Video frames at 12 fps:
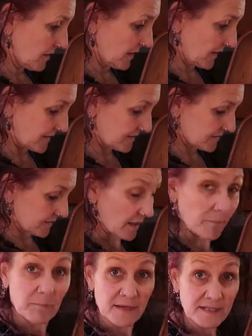is
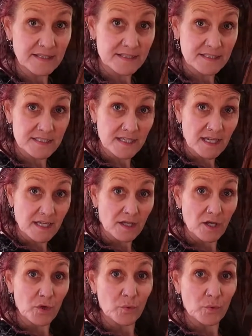make the tea,